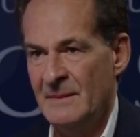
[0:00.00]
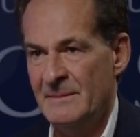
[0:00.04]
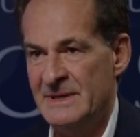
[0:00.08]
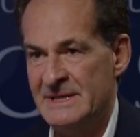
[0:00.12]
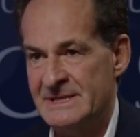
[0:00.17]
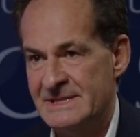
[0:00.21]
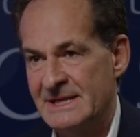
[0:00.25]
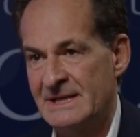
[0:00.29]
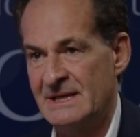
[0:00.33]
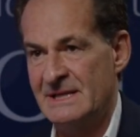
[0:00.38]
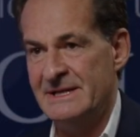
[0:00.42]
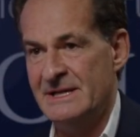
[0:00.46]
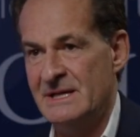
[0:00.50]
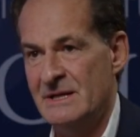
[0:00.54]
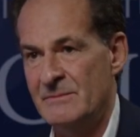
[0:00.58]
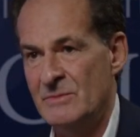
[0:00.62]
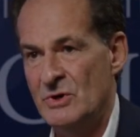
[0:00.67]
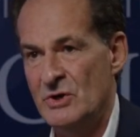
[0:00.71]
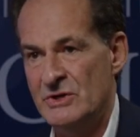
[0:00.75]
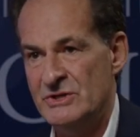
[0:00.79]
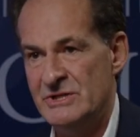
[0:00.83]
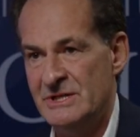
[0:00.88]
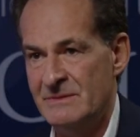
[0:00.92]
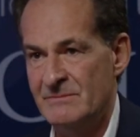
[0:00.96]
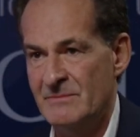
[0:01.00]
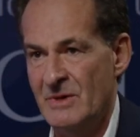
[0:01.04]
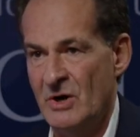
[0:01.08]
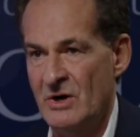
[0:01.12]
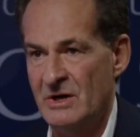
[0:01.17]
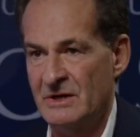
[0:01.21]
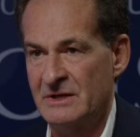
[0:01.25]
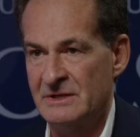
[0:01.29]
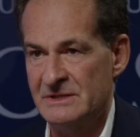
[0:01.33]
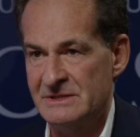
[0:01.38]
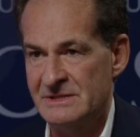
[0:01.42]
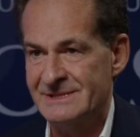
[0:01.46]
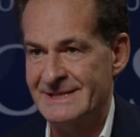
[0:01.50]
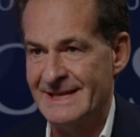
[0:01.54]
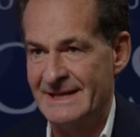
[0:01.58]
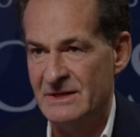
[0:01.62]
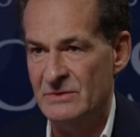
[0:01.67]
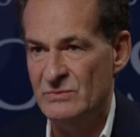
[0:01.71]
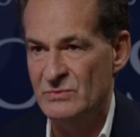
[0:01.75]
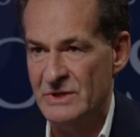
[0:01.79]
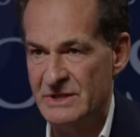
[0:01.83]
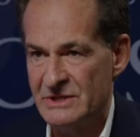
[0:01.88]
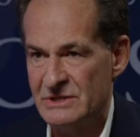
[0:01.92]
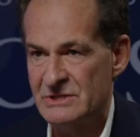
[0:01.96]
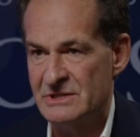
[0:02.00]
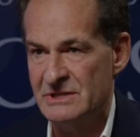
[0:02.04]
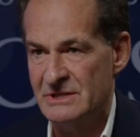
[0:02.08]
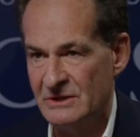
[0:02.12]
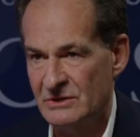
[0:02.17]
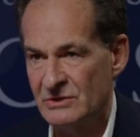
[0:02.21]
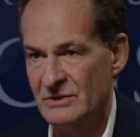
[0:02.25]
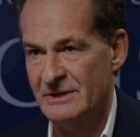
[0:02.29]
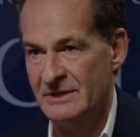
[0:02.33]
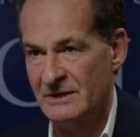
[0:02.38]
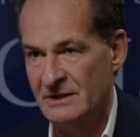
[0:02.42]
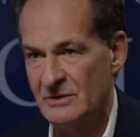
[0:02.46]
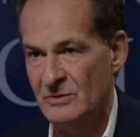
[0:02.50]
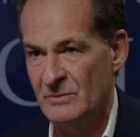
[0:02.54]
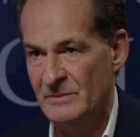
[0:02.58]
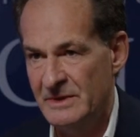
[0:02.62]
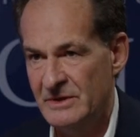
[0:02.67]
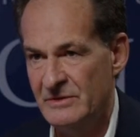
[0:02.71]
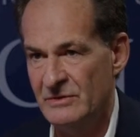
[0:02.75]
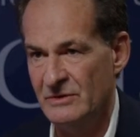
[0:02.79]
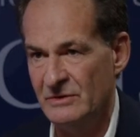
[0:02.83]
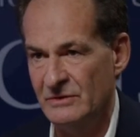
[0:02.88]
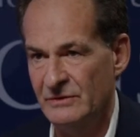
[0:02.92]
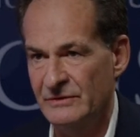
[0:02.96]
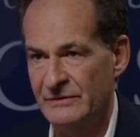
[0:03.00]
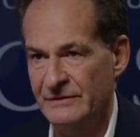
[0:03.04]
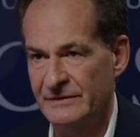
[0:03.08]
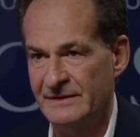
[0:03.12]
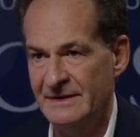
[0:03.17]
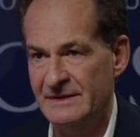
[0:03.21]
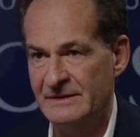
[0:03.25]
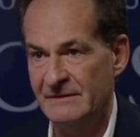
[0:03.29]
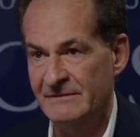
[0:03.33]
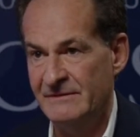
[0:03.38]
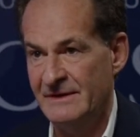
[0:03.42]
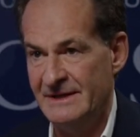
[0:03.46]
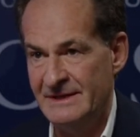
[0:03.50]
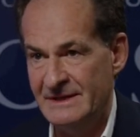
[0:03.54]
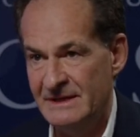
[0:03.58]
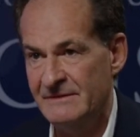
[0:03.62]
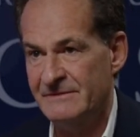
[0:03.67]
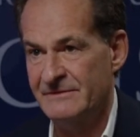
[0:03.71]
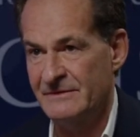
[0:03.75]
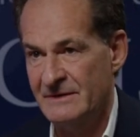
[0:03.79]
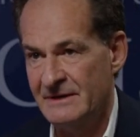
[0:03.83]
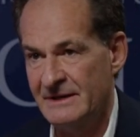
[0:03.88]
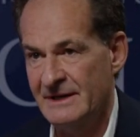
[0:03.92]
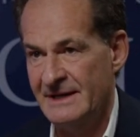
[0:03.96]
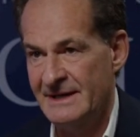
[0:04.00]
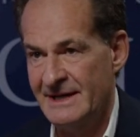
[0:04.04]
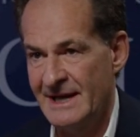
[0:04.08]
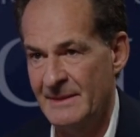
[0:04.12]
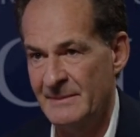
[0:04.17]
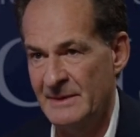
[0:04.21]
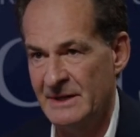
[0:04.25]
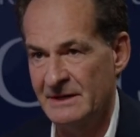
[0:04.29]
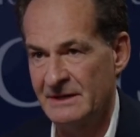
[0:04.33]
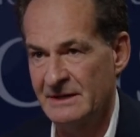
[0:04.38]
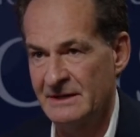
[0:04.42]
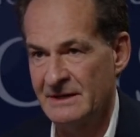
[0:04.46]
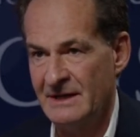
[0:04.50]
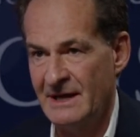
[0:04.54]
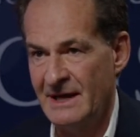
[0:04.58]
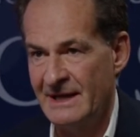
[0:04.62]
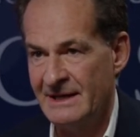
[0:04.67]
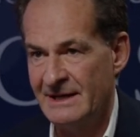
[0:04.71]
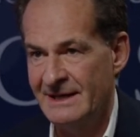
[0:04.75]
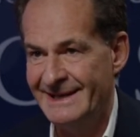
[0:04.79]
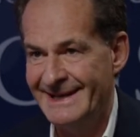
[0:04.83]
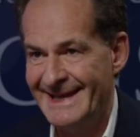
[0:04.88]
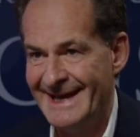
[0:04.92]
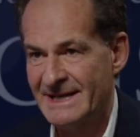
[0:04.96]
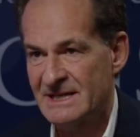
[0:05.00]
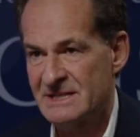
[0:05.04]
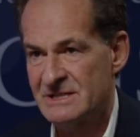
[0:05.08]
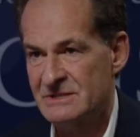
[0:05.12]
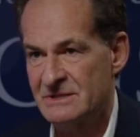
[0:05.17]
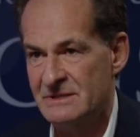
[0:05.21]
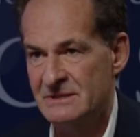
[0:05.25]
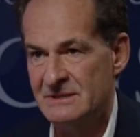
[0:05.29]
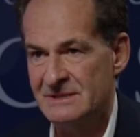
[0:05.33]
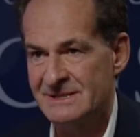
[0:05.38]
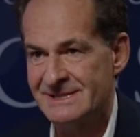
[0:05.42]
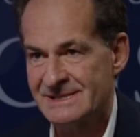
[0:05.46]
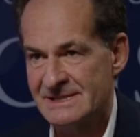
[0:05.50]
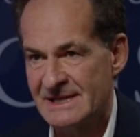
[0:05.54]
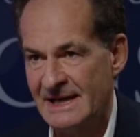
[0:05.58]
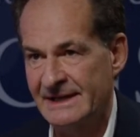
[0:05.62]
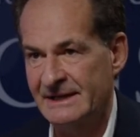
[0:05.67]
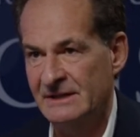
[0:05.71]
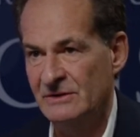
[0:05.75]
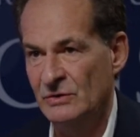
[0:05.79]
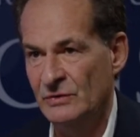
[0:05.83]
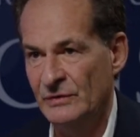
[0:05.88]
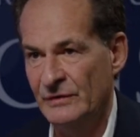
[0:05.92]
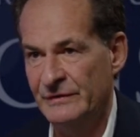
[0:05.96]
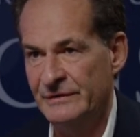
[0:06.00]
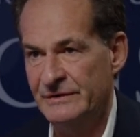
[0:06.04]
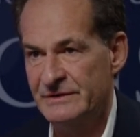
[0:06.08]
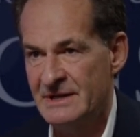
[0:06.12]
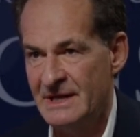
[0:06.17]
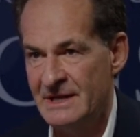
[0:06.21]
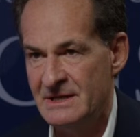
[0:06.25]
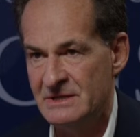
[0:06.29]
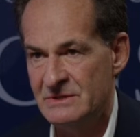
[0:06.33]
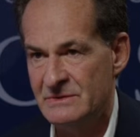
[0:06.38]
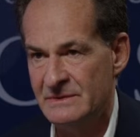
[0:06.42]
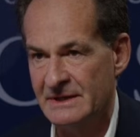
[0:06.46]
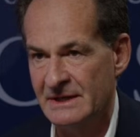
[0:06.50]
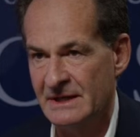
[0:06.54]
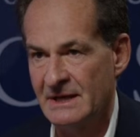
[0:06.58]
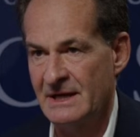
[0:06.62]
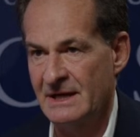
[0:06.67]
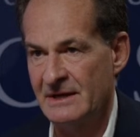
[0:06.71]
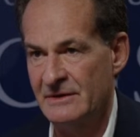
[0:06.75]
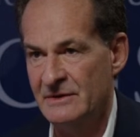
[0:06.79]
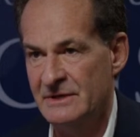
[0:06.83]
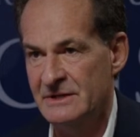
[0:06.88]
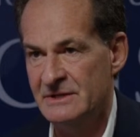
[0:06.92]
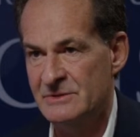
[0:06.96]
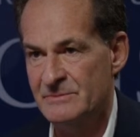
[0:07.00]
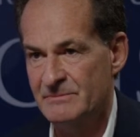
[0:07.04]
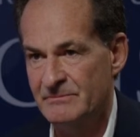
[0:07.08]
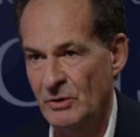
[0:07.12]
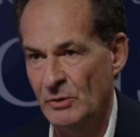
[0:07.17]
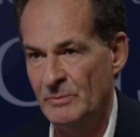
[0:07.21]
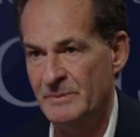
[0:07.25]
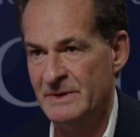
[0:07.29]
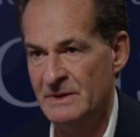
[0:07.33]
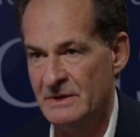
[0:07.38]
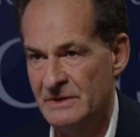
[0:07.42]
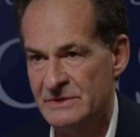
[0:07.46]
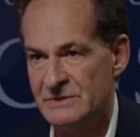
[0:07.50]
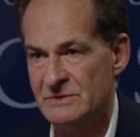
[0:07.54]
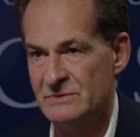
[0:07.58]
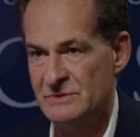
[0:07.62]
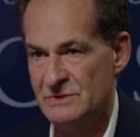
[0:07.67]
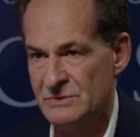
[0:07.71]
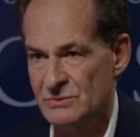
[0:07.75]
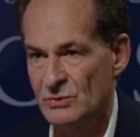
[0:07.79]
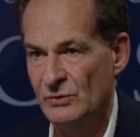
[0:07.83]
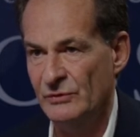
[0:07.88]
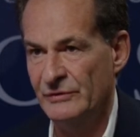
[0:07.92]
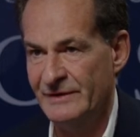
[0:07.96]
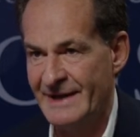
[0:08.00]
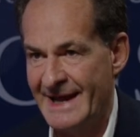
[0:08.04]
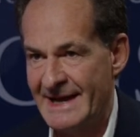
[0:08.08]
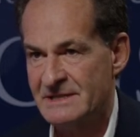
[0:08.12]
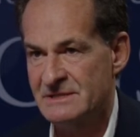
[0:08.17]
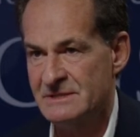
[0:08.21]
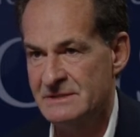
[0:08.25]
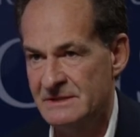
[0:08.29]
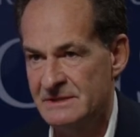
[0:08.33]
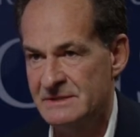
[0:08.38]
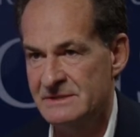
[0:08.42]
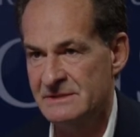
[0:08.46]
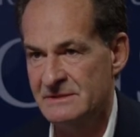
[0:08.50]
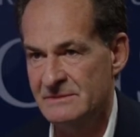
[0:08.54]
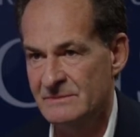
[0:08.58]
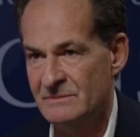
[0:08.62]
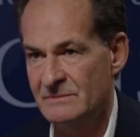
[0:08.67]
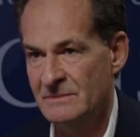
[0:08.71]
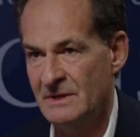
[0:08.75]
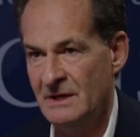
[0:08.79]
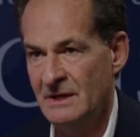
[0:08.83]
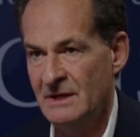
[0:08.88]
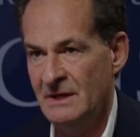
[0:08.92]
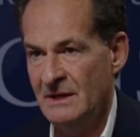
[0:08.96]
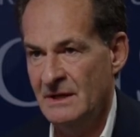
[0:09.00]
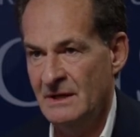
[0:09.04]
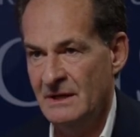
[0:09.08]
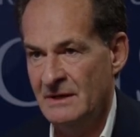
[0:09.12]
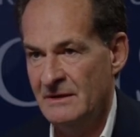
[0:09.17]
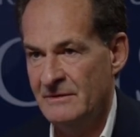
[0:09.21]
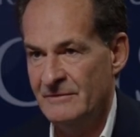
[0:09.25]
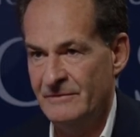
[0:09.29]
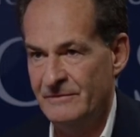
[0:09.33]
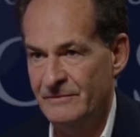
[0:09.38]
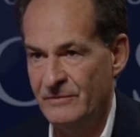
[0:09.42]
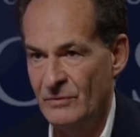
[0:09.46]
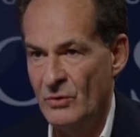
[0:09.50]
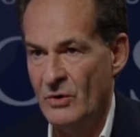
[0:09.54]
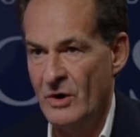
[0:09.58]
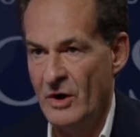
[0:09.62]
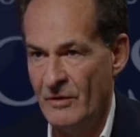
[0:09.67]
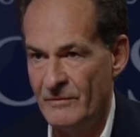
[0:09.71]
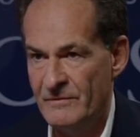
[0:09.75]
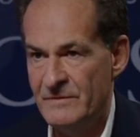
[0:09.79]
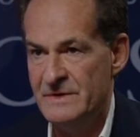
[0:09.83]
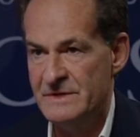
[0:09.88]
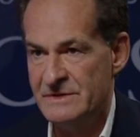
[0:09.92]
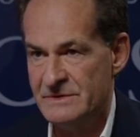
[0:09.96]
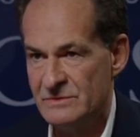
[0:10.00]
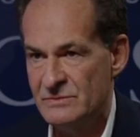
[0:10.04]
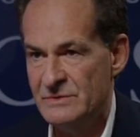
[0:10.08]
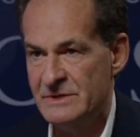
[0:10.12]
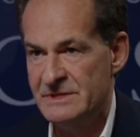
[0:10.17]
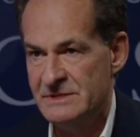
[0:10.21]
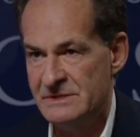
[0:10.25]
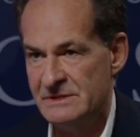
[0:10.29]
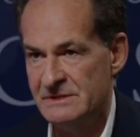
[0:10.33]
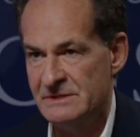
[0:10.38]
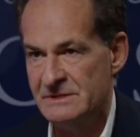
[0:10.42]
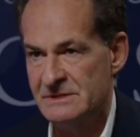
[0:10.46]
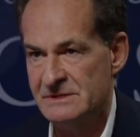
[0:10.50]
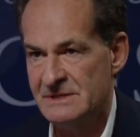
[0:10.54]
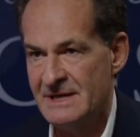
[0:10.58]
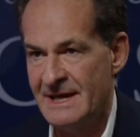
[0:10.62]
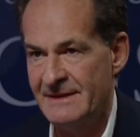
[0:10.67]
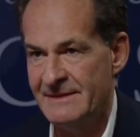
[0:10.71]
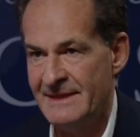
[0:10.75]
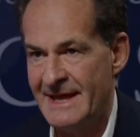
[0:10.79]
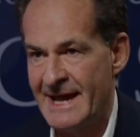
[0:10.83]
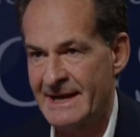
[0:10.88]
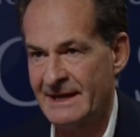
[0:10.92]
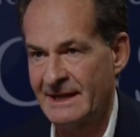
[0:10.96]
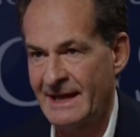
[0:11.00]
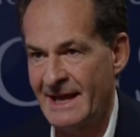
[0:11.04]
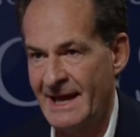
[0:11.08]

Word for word: particularly in emerging markets that are rich in critical minerals, there's a very different dynamic. And election cycles tend to encourage populist resource nationalism for obvious reasons. And that